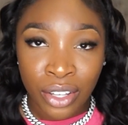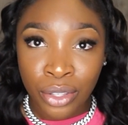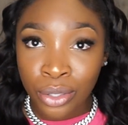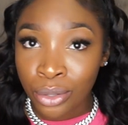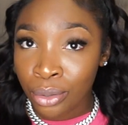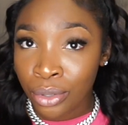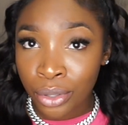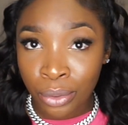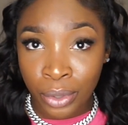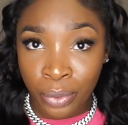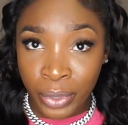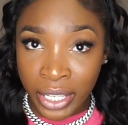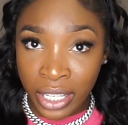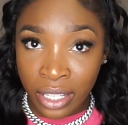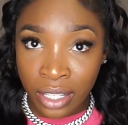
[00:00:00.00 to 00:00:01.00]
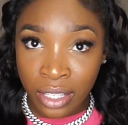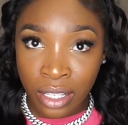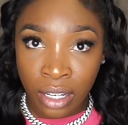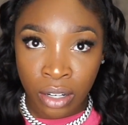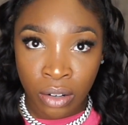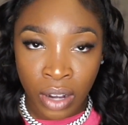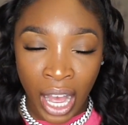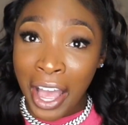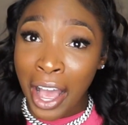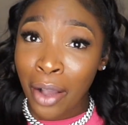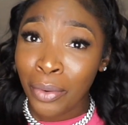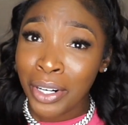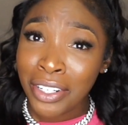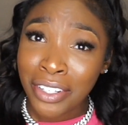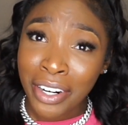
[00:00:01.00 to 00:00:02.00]
2 to 3 weeks, so I
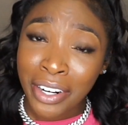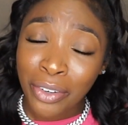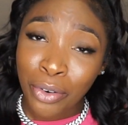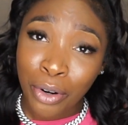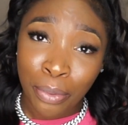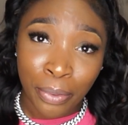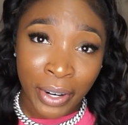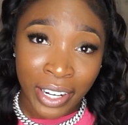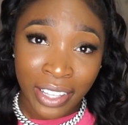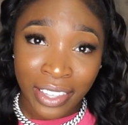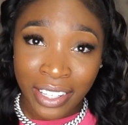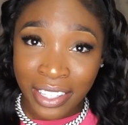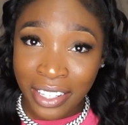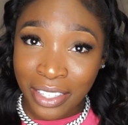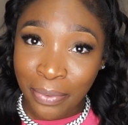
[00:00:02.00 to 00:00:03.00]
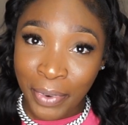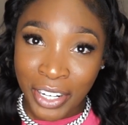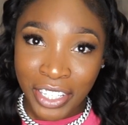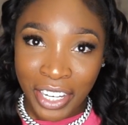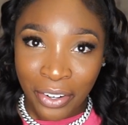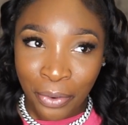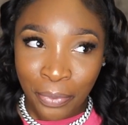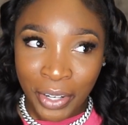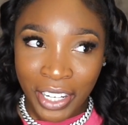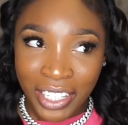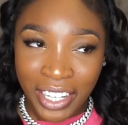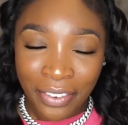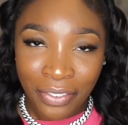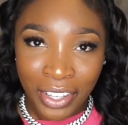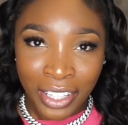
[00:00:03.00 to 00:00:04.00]
want to start incorporating this into my channel because
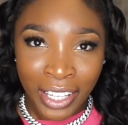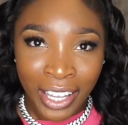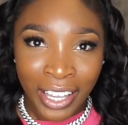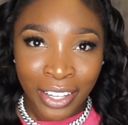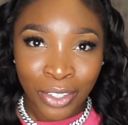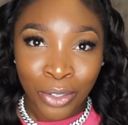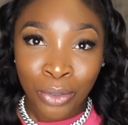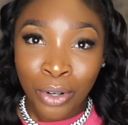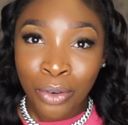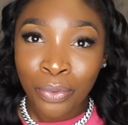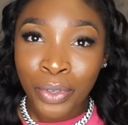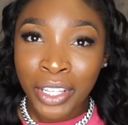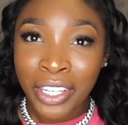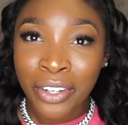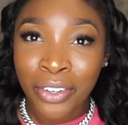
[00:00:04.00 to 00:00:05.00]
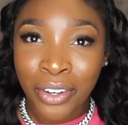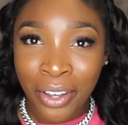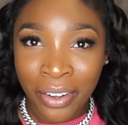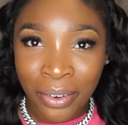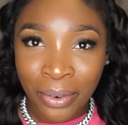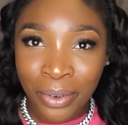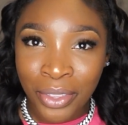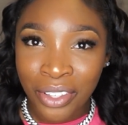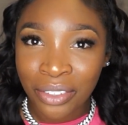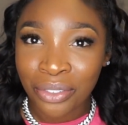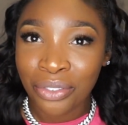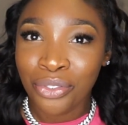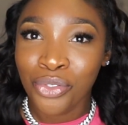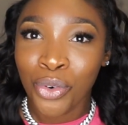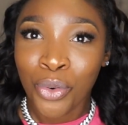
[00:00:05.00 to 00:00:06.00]
I feel like you don't really know the
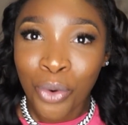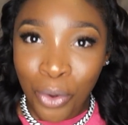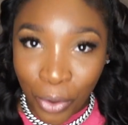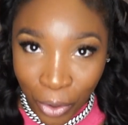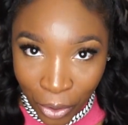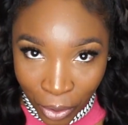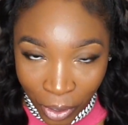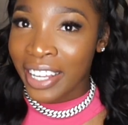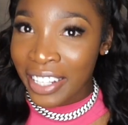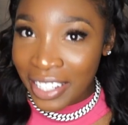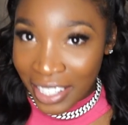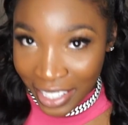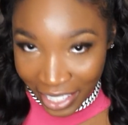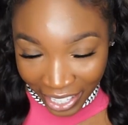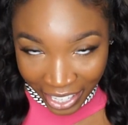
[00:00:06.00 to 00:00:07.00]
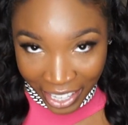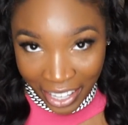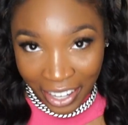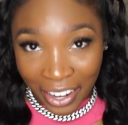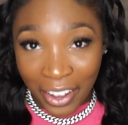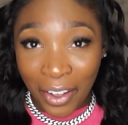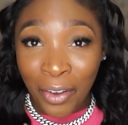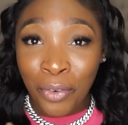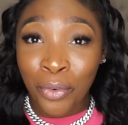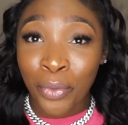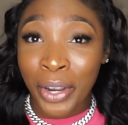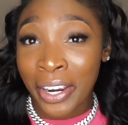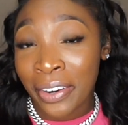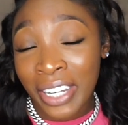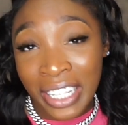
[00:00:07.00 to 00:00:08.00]
full extent of
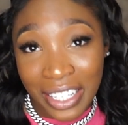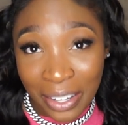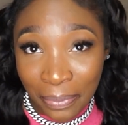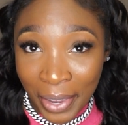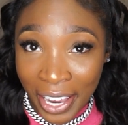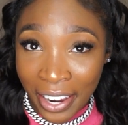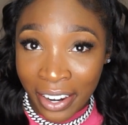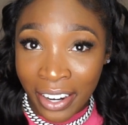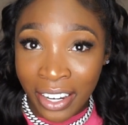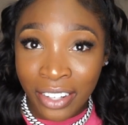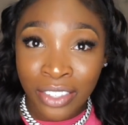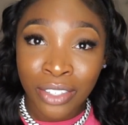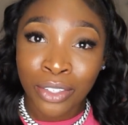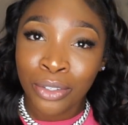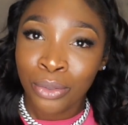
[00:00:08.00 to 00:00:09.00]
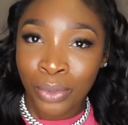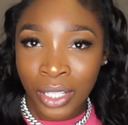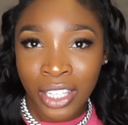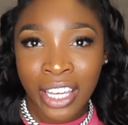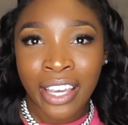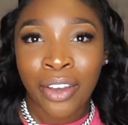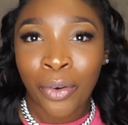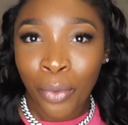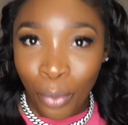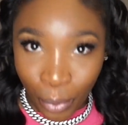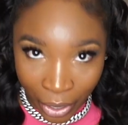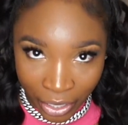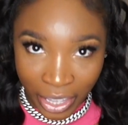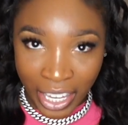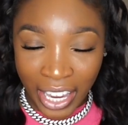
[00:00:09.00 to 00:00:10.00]
wearing some hair until you really
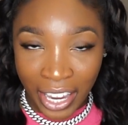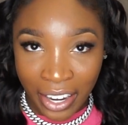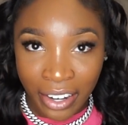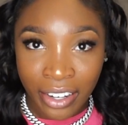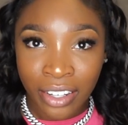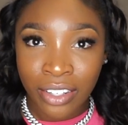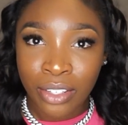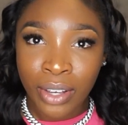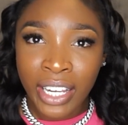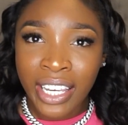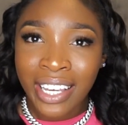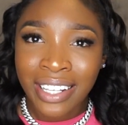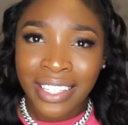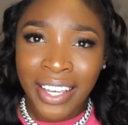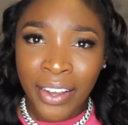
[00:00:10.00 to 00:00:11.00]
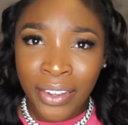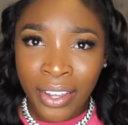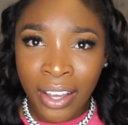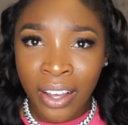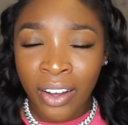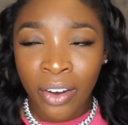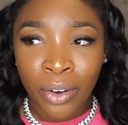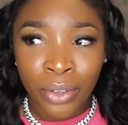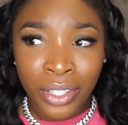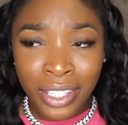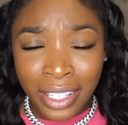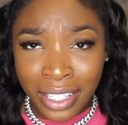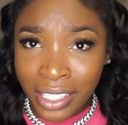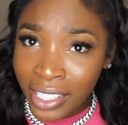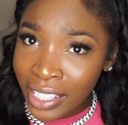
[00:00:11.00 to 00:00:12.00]
wear the hair. So I can't tell y'all, oh,
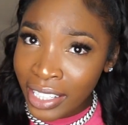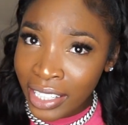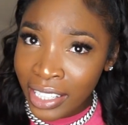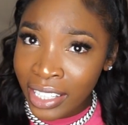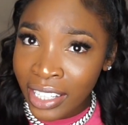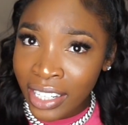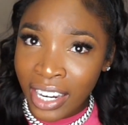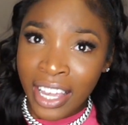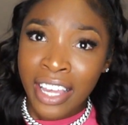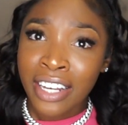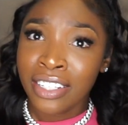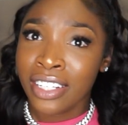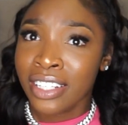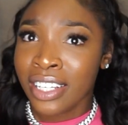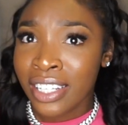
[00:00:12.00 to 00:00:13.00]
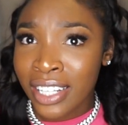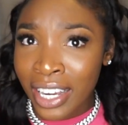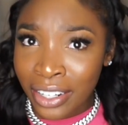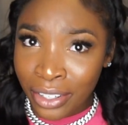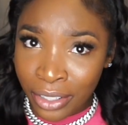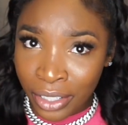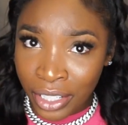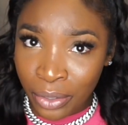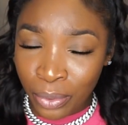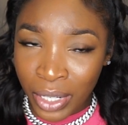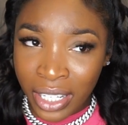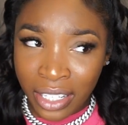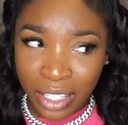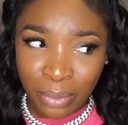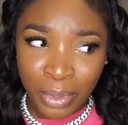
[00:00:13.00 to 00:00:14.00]
this is good just because I curled it
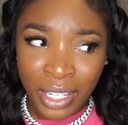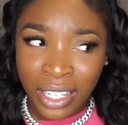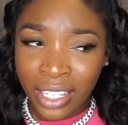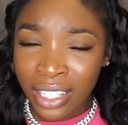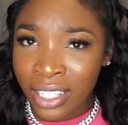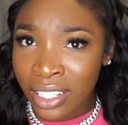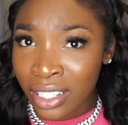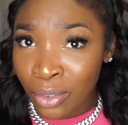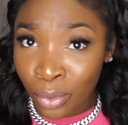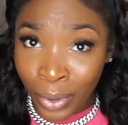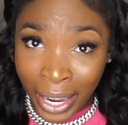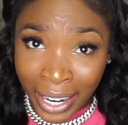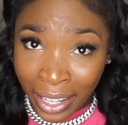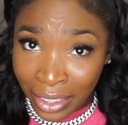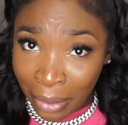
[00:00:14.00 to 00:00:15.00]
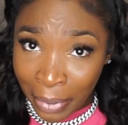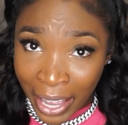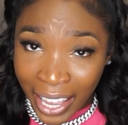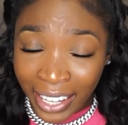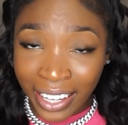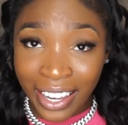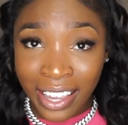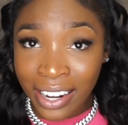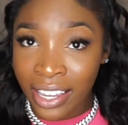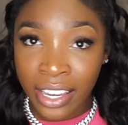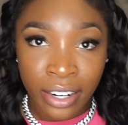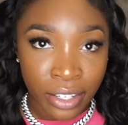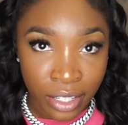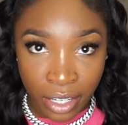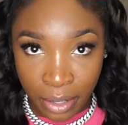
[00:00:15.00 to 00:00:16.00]
once, because right out the pack, any
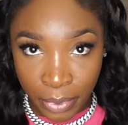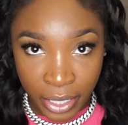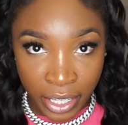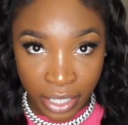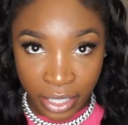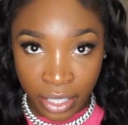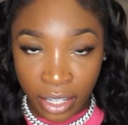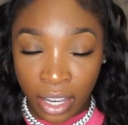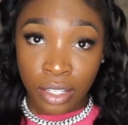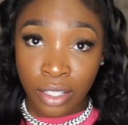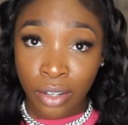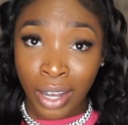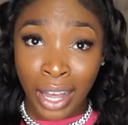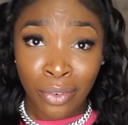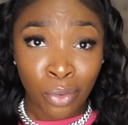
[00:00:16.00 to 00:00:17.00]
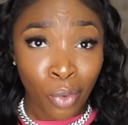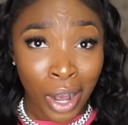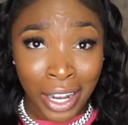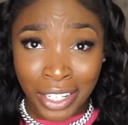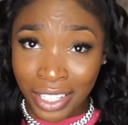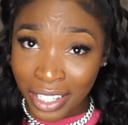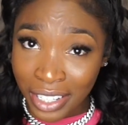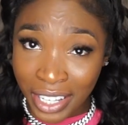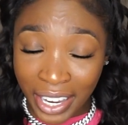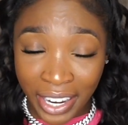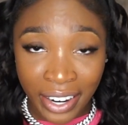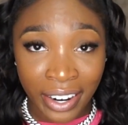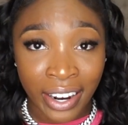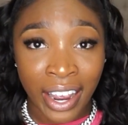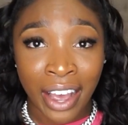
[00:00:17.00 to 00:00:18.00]
hair is going to be good. So I've washed this
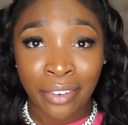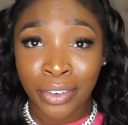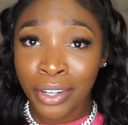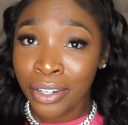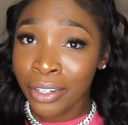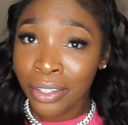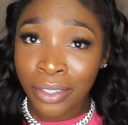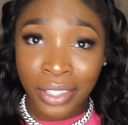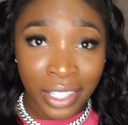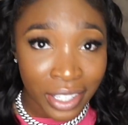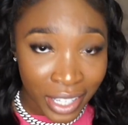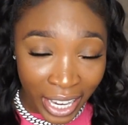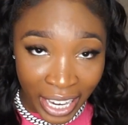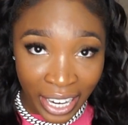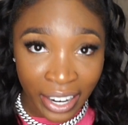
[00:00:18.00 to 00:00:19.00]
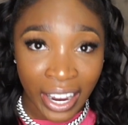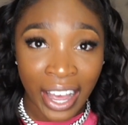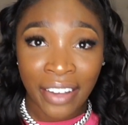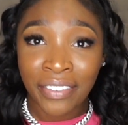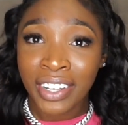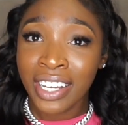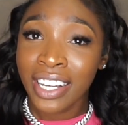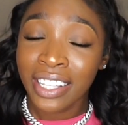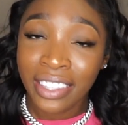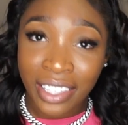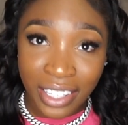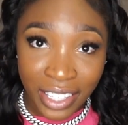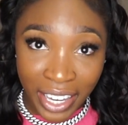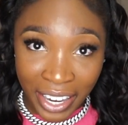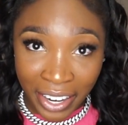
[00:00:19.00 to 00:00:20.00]
hair, I've curled this hair, I've cut
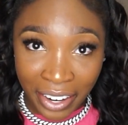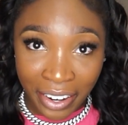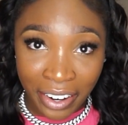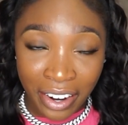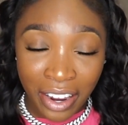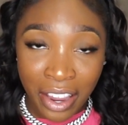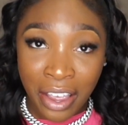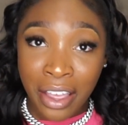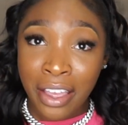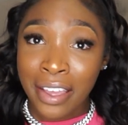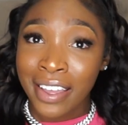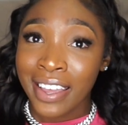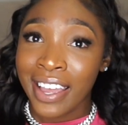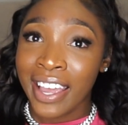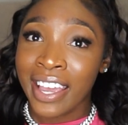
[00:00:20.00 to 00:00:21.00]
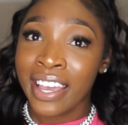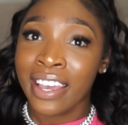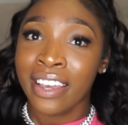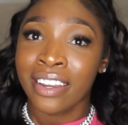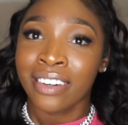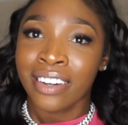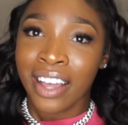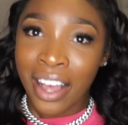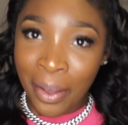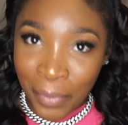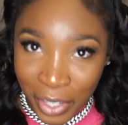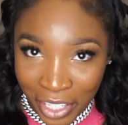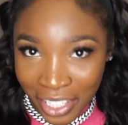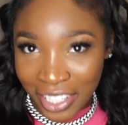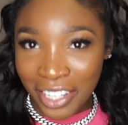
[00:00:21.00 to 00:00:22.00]
this hair, and I'm
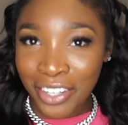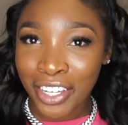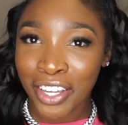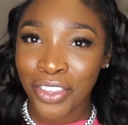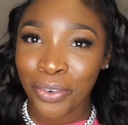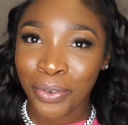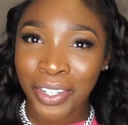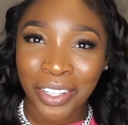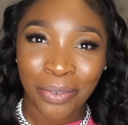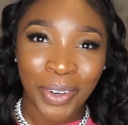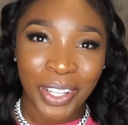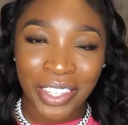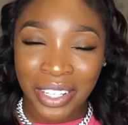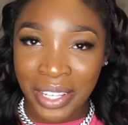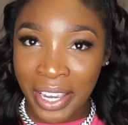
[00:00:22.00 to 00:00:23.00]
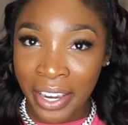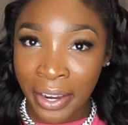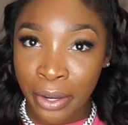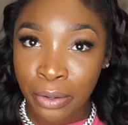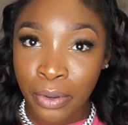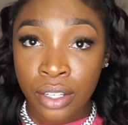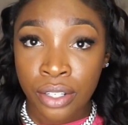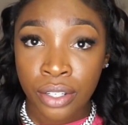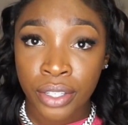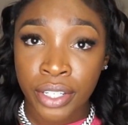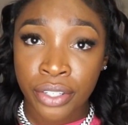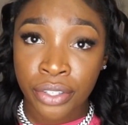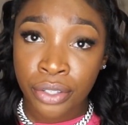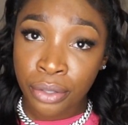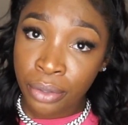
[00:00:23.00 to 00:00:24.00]
gonna just tell y'all the real about this hair. So
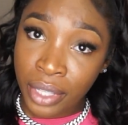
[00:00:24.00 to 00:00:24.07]
there's 2